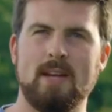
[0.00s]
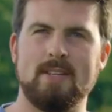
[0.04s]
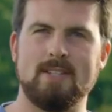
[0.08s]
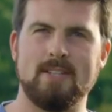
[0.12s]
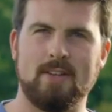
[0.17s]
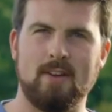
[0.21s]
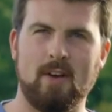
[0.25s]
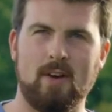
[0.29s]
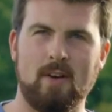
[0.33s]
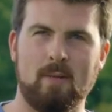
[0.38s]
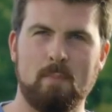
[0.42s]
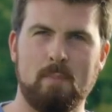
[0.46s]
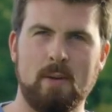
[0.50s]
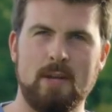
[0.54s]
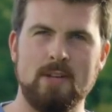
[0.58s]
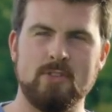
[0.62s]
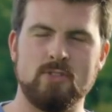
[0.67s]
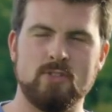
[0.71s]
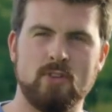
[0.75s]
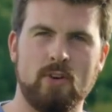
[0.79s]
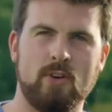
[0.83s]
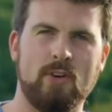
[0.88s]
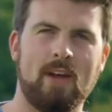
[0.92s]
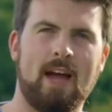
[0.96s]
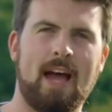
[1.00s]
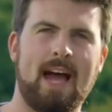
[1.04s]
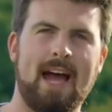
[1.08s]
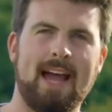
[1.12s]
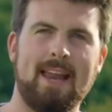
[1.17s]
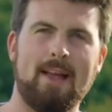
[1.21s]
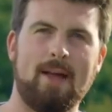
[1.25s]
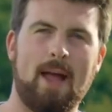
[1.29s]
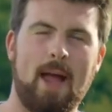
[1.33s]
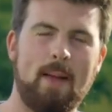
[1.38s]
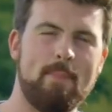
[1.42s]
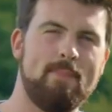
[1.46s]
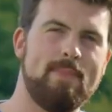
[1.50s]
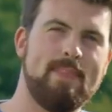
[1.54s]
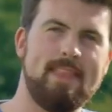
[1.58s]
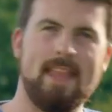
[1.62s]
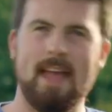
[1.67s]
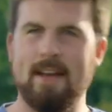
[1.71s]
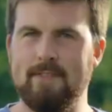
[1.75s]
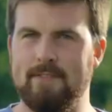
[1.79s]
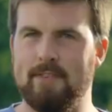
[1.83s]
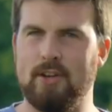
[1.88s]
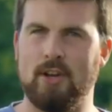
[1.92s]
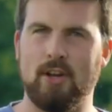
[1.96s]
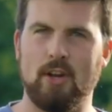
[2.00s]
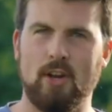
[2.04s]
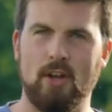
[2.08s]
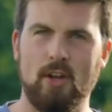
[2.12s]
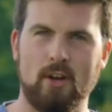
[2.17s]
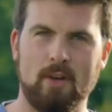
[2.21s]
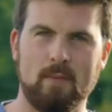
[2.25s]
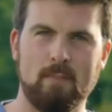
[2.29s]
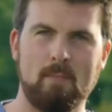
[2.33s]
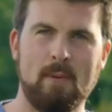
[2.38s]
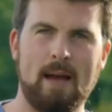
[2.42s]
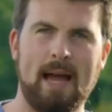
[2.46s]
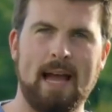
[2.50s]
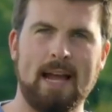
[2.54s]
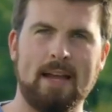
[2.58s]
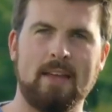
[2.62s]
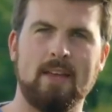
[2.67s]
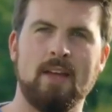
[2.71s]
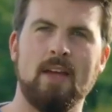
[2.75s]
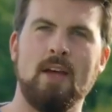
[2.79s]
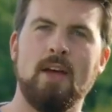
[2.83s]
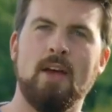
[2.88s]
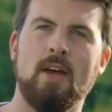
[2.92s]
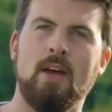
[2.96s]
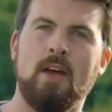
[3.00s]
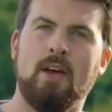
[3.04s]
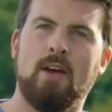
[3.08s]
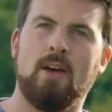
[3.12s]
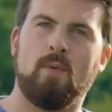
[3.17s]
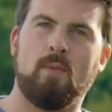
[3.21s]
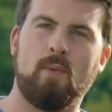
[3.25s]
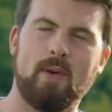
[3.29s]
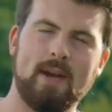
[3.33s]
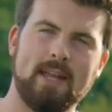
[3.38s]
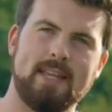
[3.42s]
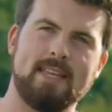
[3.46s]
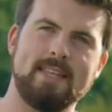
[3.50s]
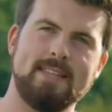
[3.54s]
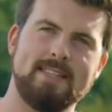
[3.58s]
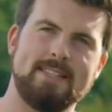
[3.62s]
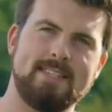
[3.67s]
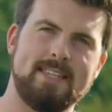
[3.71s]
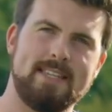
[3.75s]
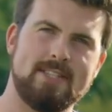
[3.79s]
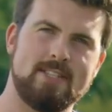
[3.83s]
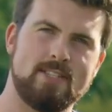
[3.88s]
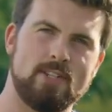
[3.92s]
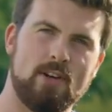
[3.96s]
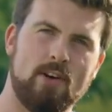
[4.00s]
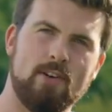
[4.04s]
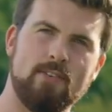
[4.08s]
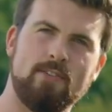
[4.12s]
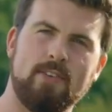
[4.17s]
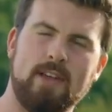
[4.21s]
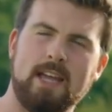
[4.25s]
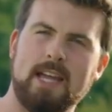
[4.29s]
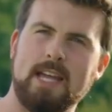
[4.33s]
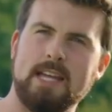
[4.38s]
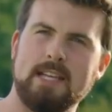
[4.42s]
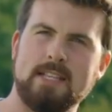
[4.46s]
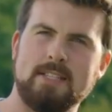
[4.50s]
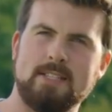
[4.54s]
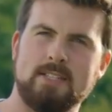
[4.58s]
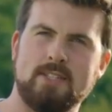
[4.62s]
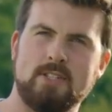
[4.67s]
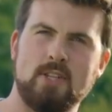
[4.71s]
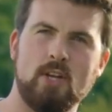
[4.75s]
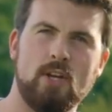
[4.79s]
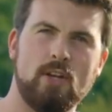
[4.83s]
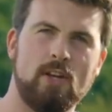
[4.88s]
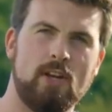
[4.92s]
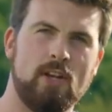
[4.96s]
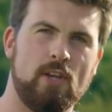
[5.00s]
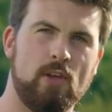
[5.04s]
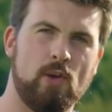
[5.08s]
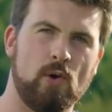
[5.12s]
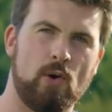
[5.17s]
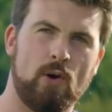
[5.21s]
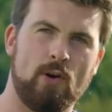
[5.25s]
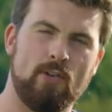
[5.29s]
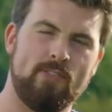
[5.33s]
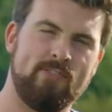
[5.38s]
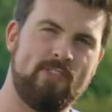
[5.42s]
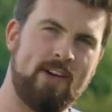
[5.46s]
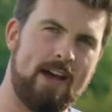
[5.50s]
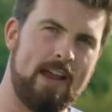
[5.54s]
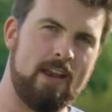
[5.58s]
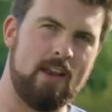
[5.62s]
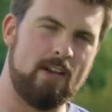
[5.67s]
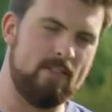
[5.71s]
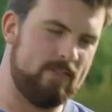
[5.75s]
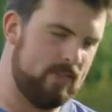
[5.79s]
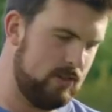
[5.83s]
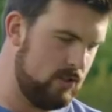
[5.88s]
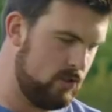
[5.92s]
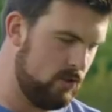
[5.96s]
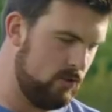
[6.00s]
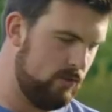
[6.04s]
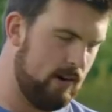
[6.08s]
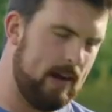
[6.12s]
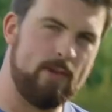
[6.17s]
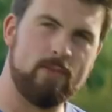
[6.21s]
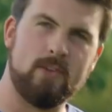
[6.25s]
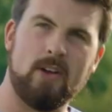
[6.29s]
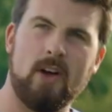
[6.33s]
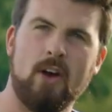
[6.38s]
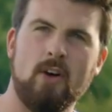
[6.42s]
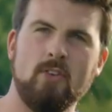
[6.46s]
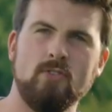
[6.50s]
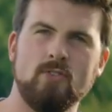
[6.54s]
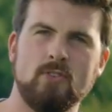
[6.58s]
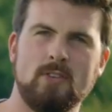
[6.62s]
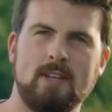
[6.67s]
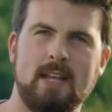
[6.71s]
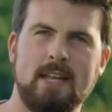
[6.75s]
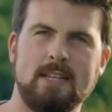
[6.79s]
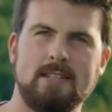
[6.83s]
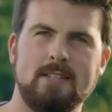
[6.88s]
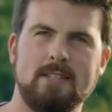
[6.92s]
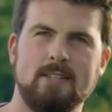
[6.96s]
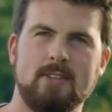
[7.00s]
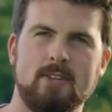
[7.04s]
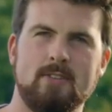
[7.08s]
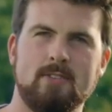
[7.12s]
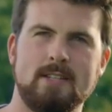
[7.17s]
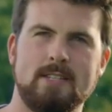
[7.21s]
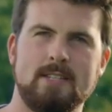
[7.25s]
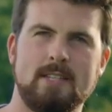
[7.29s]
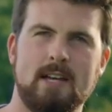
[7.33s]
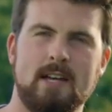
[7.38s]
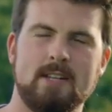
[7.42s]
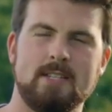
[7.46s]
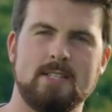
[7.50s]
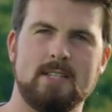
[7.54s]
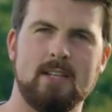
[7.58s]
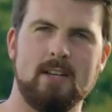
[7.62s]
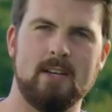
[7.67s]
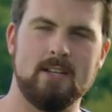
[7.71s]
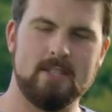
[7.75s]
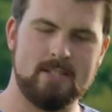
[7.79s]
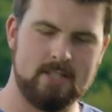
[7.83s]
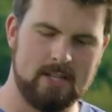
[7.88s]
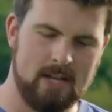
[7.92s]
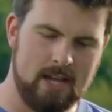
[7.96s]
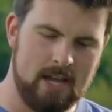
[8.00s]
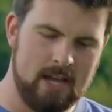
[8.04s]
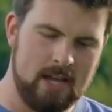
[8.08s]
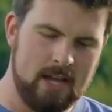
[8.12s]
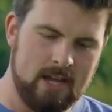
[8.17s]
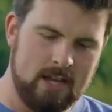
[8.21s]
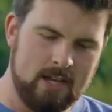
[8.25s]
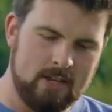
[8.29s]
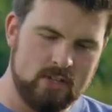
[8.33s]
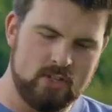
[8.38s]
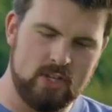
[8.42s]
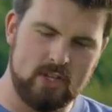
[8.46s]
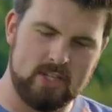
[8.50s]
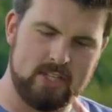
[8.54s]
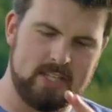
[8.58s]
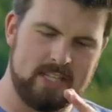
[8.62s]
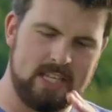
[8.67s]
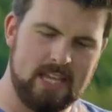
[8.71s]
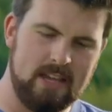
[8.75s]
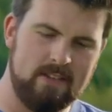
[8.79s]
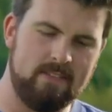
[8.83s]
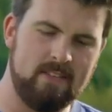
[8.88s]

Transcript: way to cook beetroot, and I, I'm never going to look back. What it consists of is turning your fan oven to around 180 degrees Celsius, just